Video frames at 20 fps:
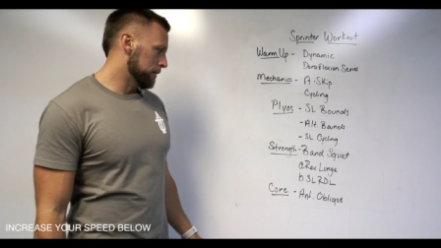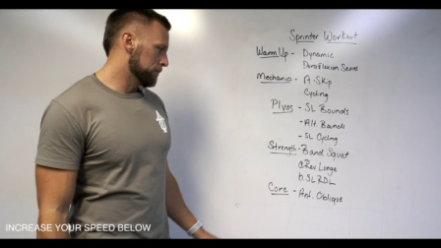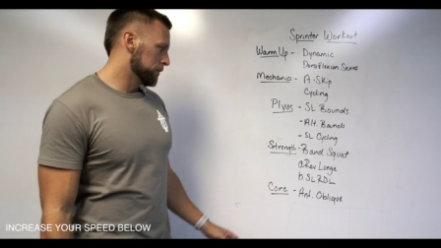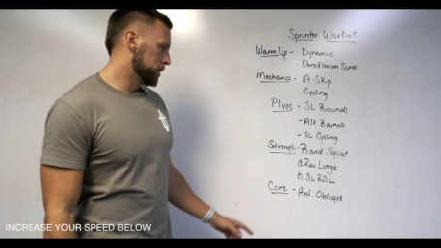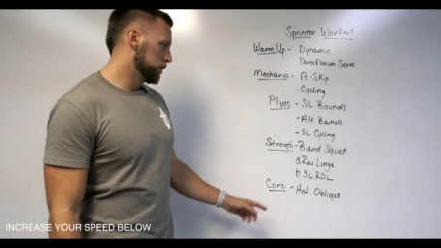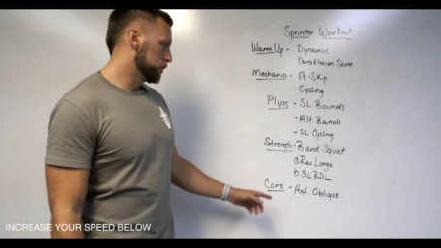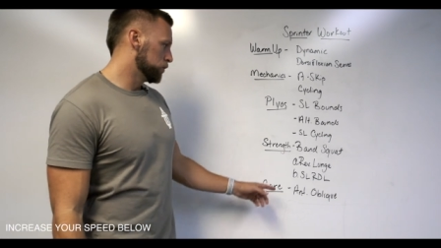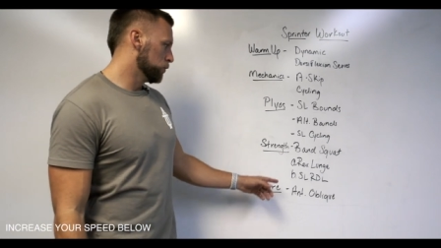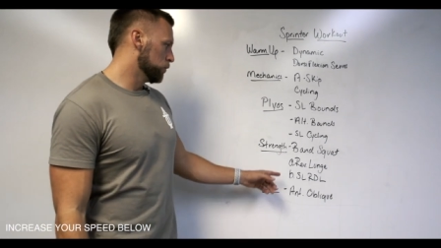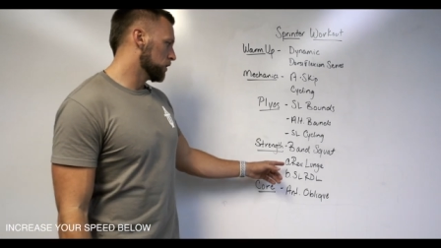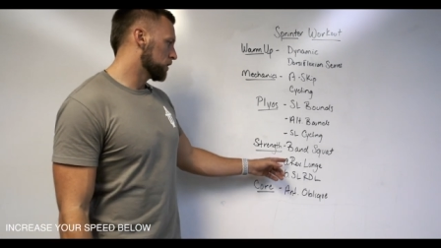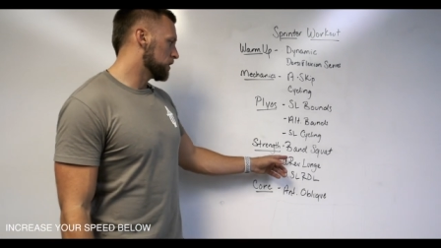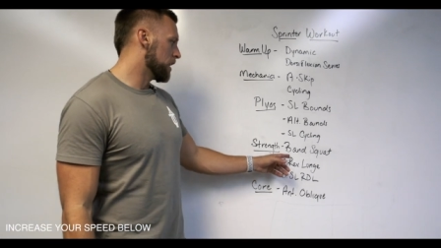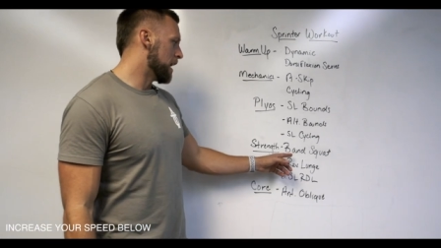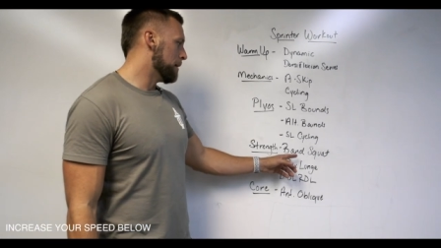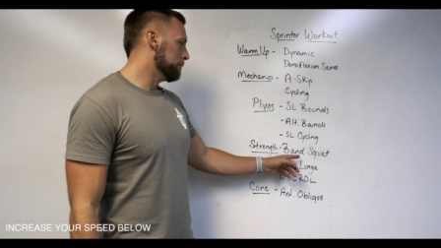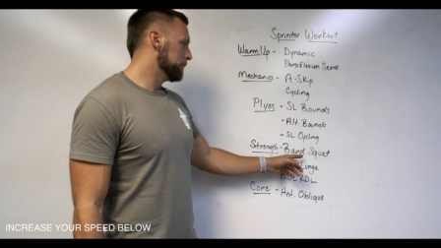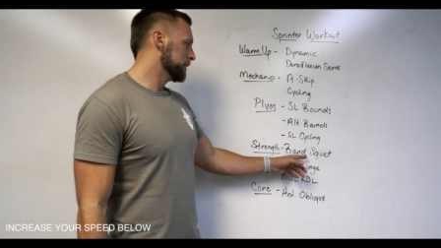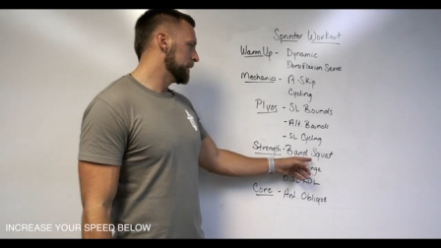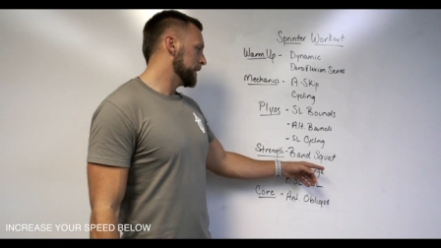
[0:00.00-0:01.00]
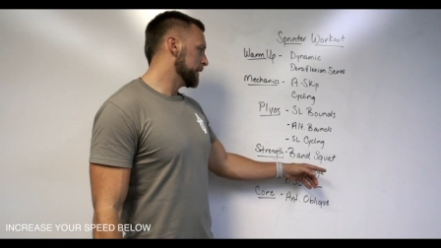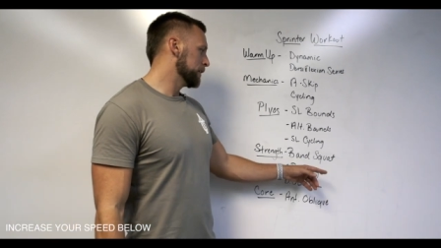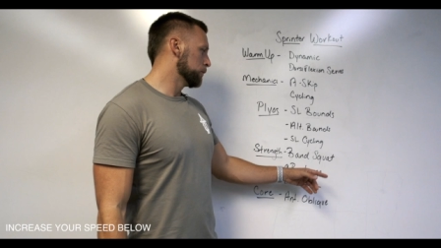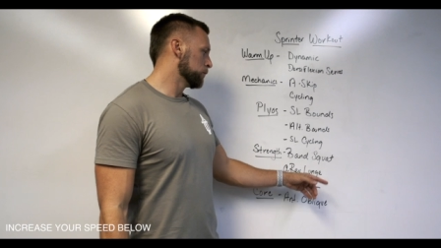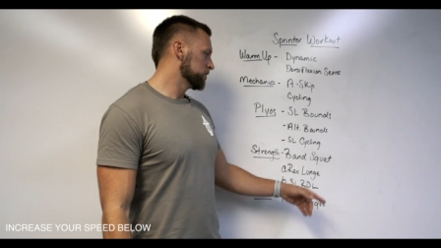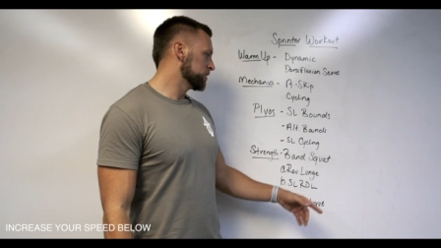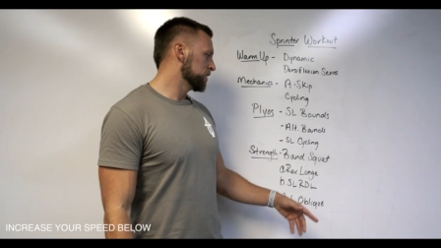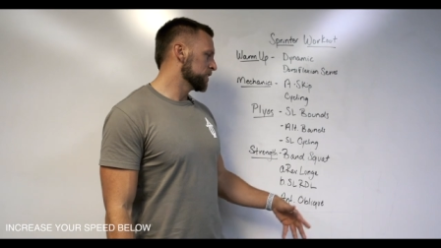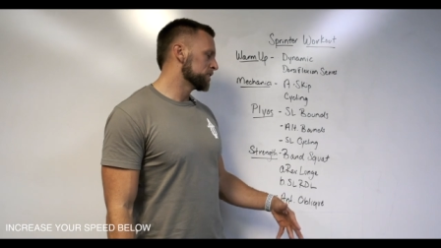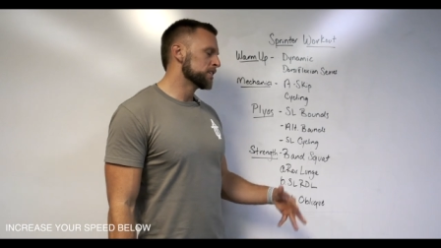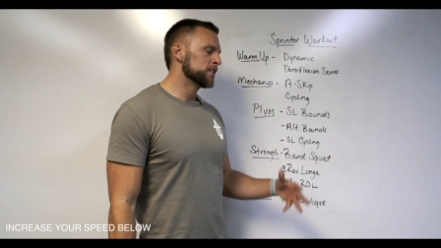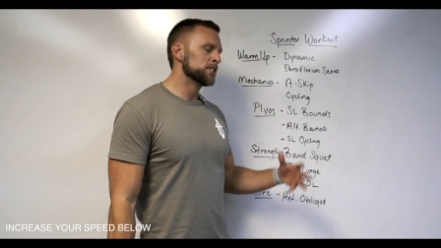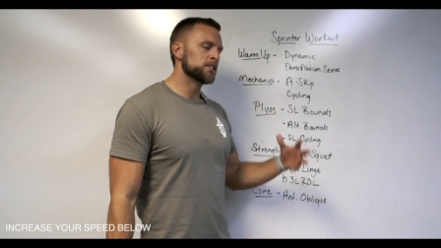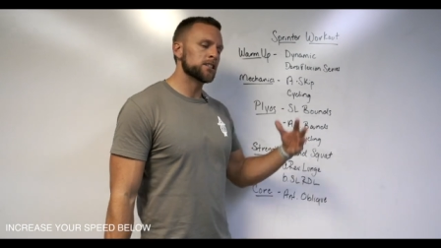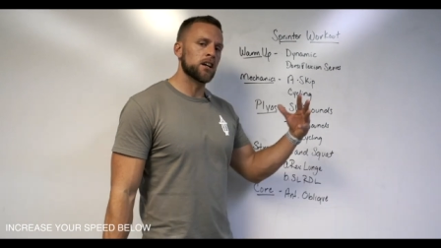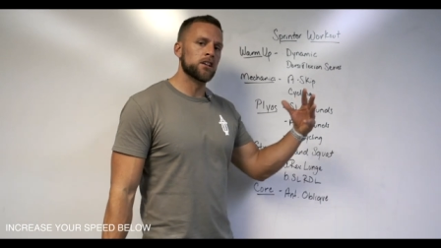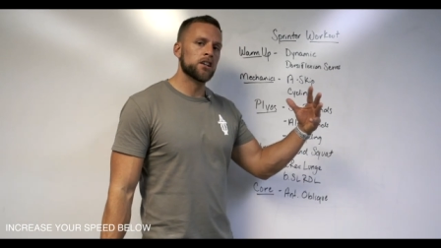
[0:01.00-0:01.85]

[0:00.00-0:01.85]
I'm gonna do accommodating resistance.